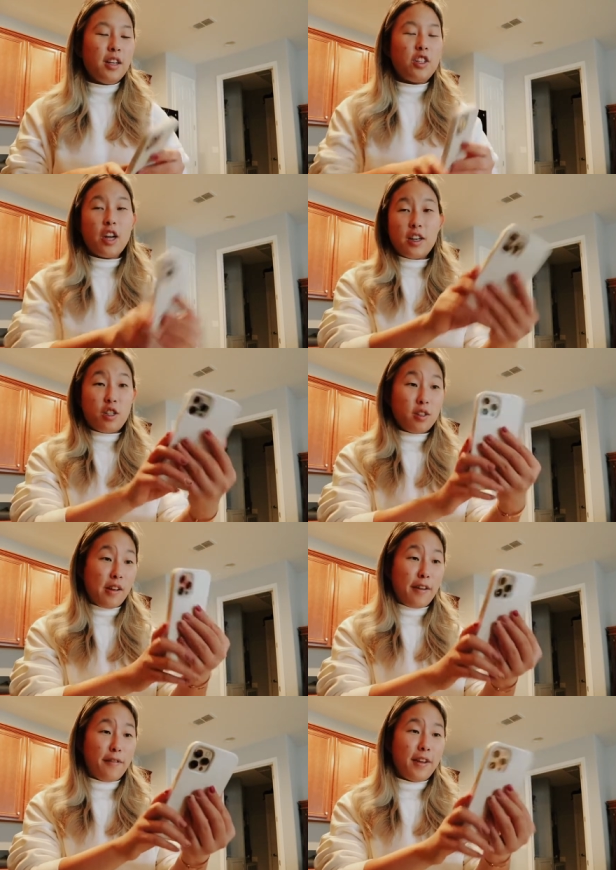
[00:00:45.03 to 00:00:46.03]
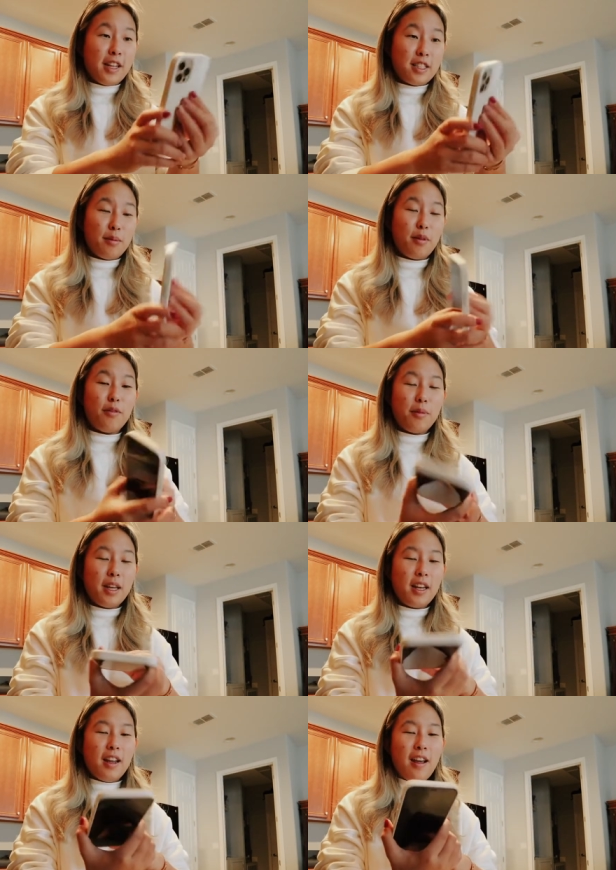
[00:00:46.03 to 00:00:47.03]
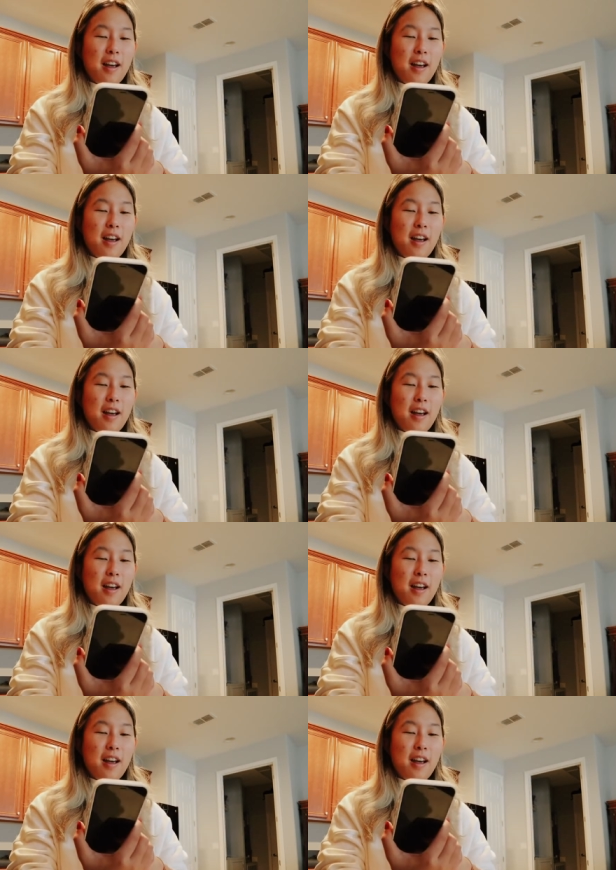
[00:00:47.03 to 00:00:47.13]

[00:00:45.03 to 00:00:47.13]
tracks your like face and movement